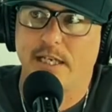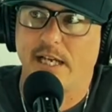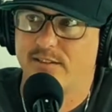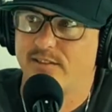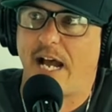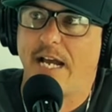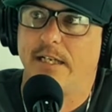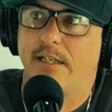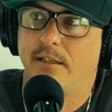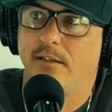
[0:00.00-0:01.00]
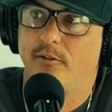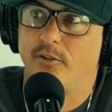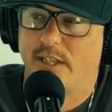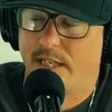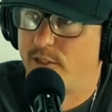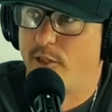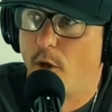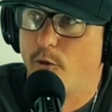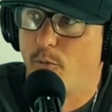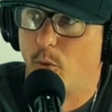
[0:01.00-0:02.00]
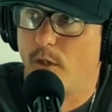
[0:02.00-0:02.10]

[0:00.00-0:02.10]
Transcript: excited to get to know you more